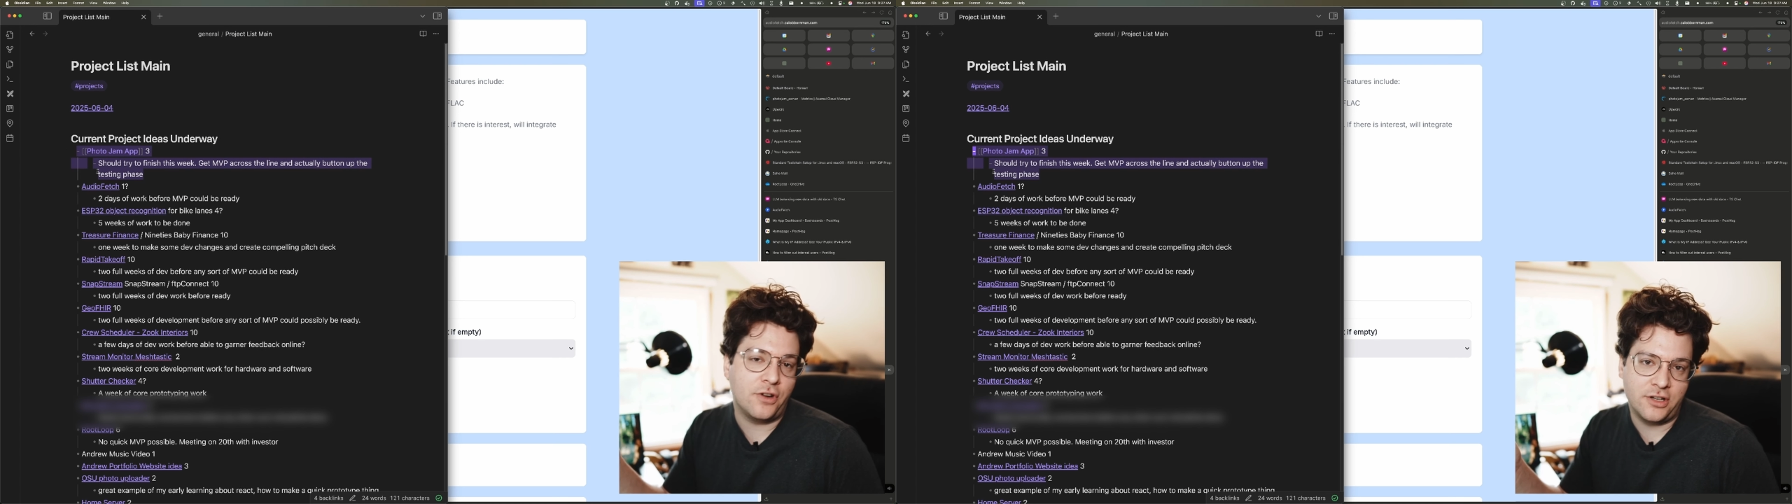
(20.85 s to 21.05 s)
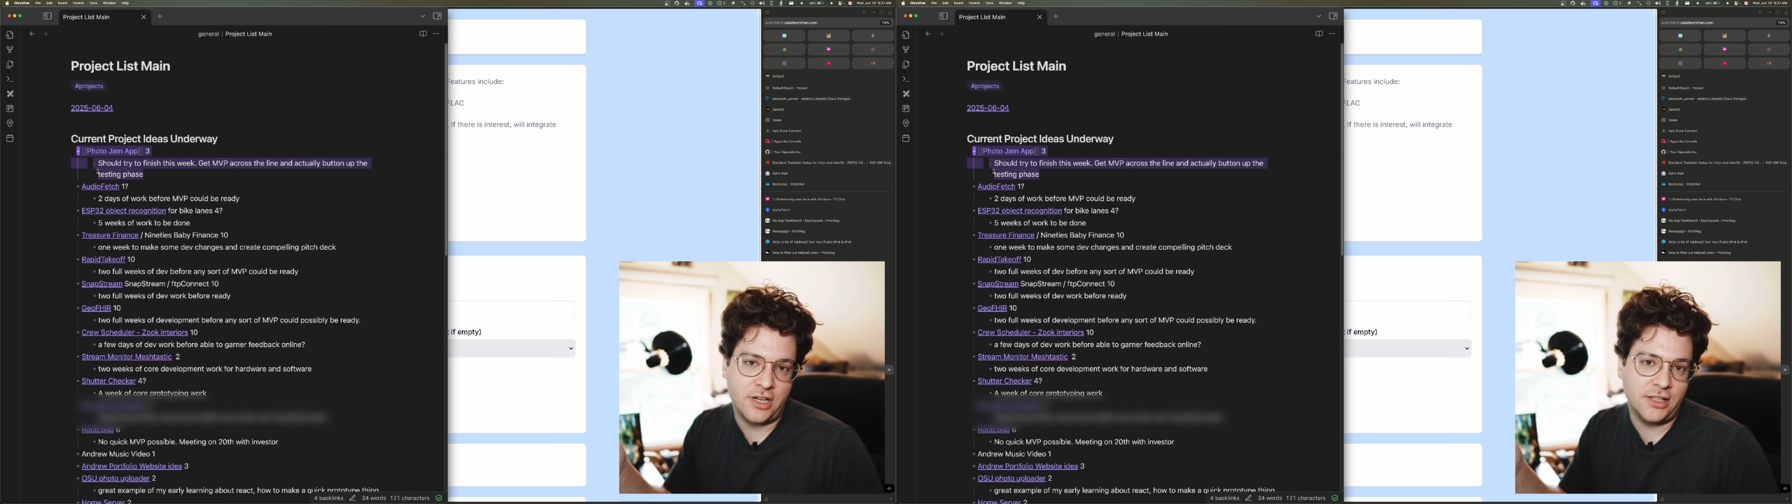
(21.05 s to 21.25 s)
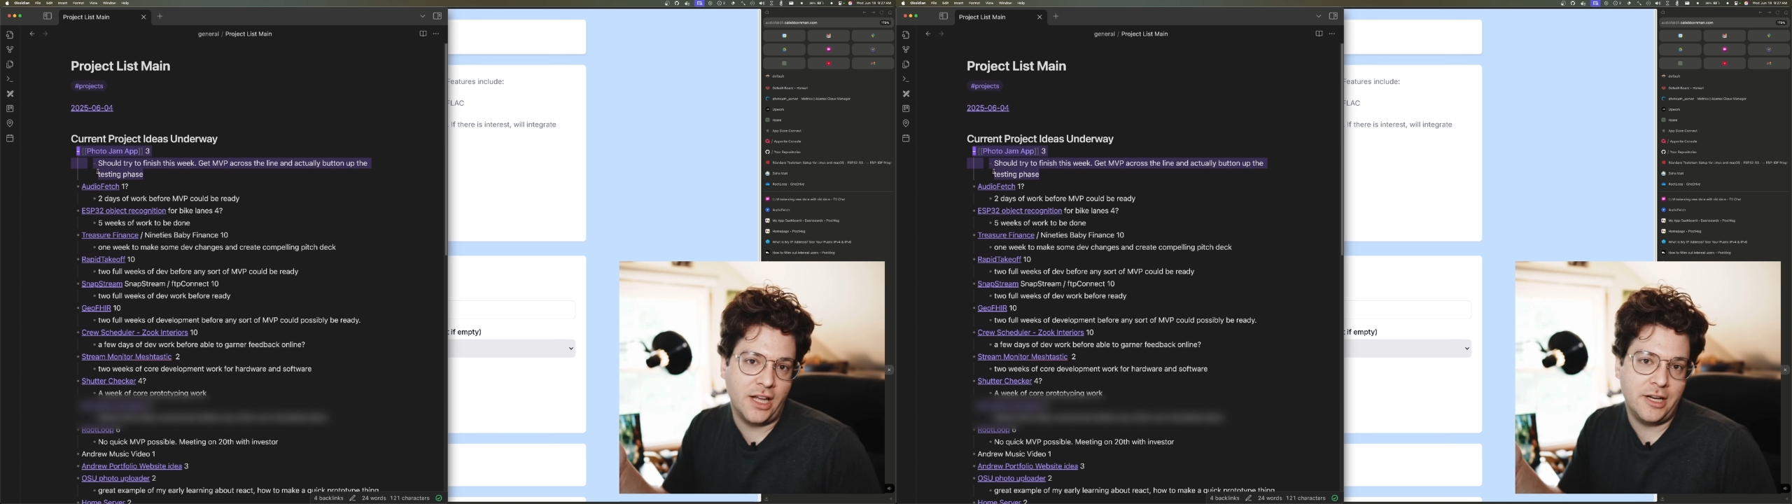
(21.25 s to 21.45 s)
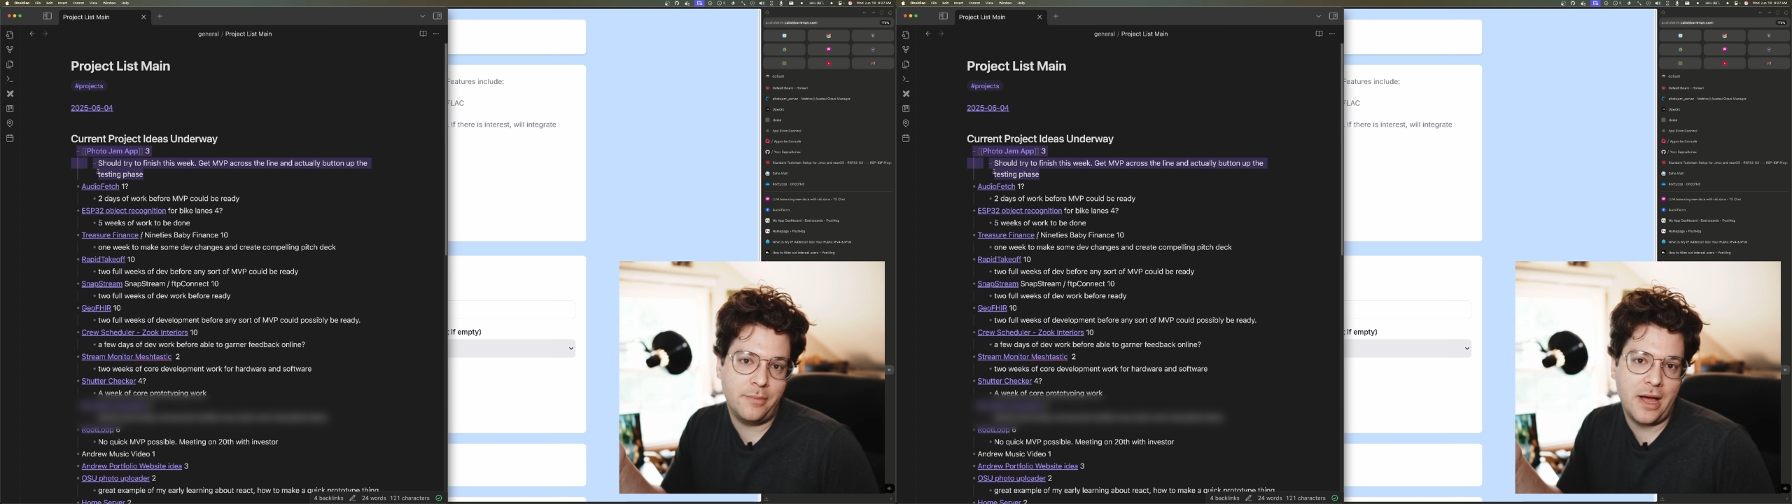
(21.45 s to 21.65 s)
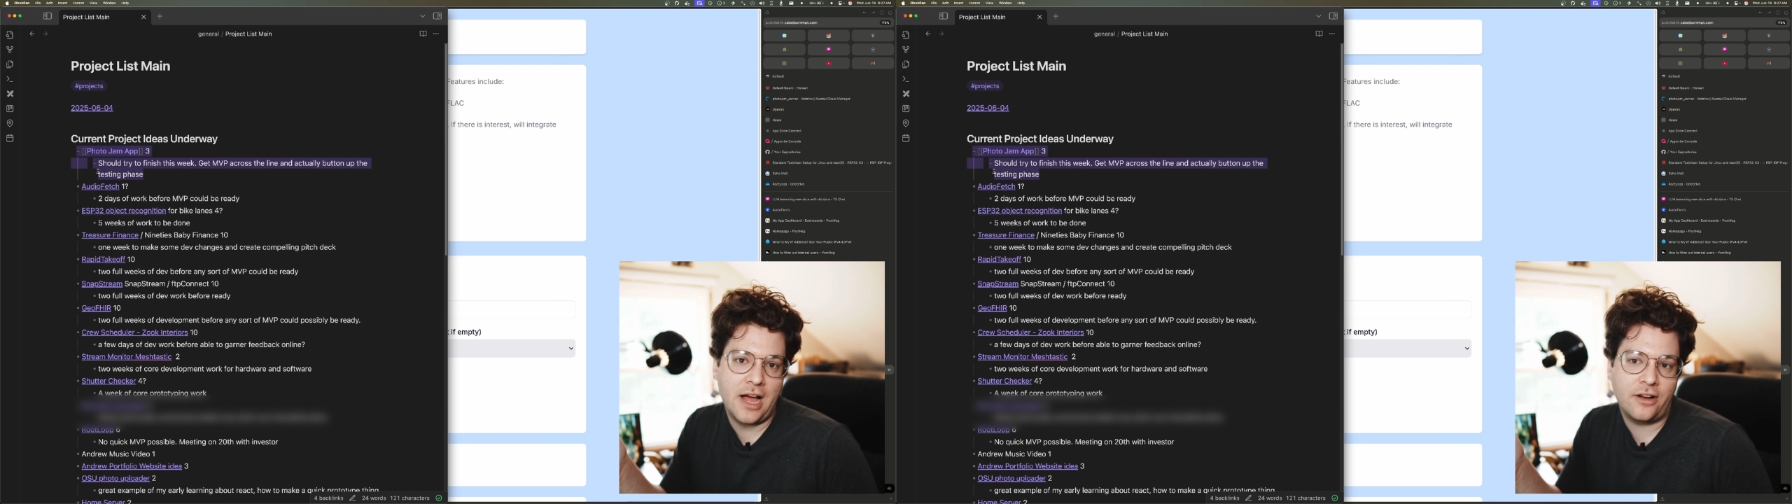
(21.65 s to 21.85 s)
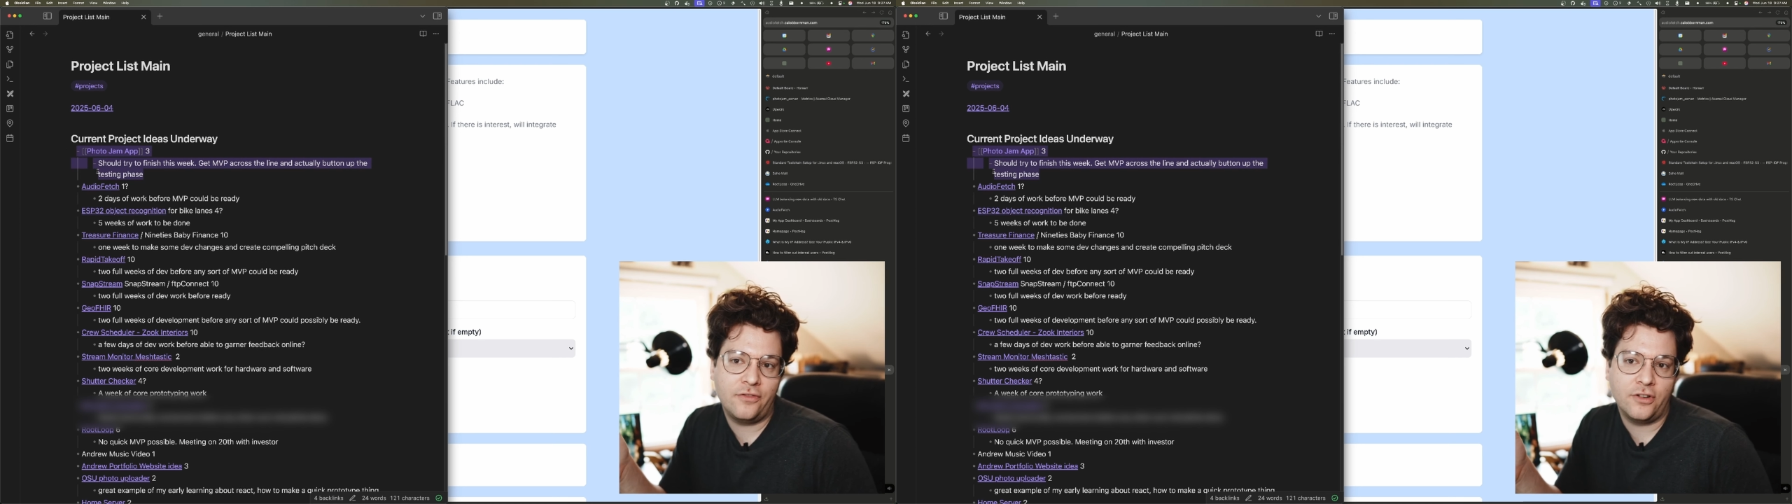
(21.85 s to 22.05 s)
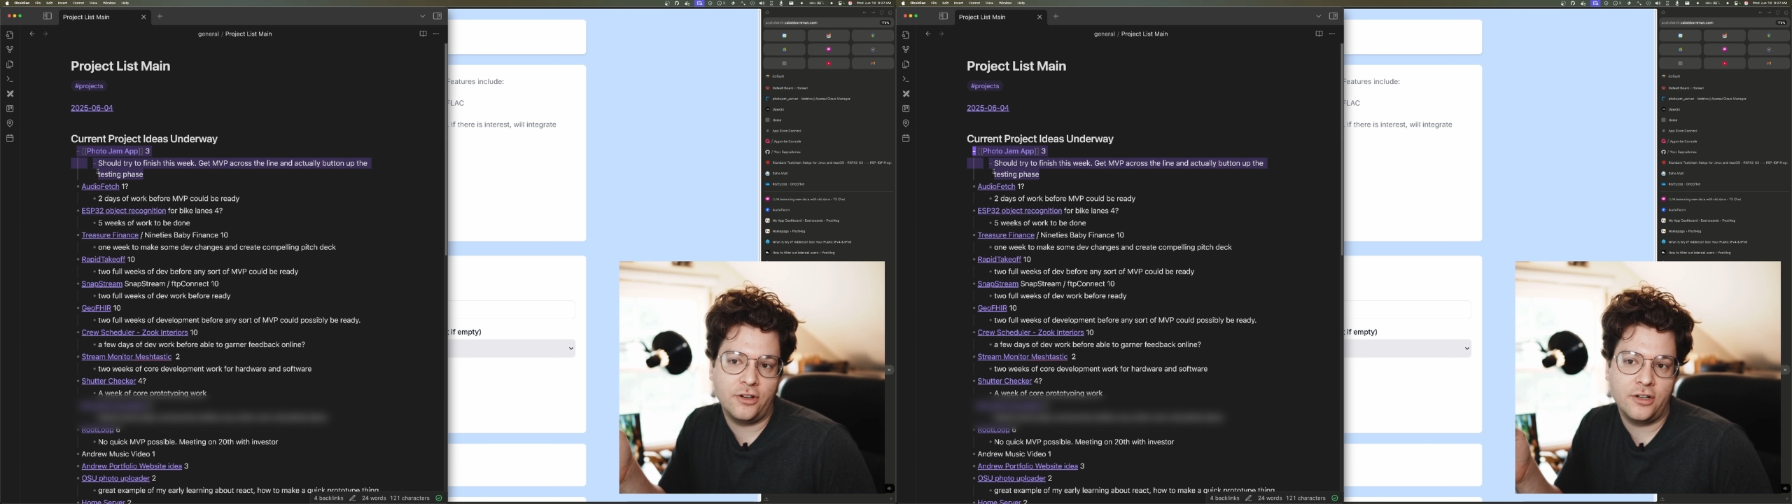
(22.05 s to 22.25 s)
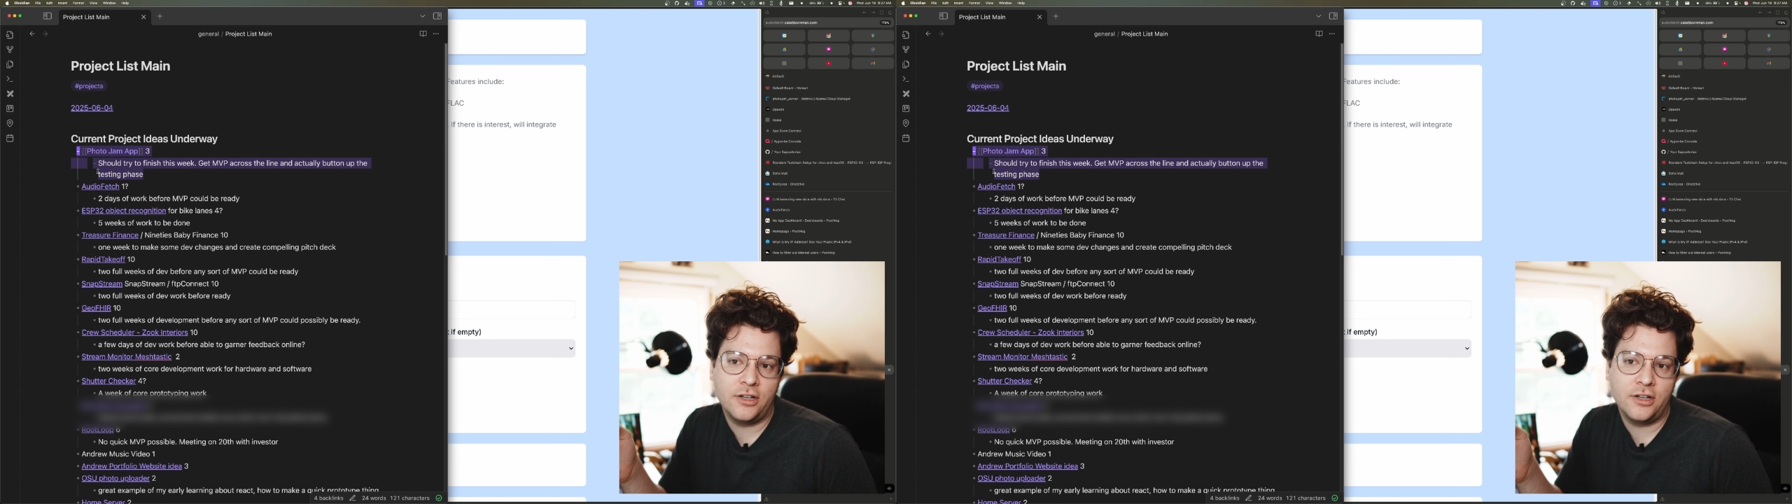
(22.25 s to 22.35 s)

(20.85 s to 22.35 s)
deadline back for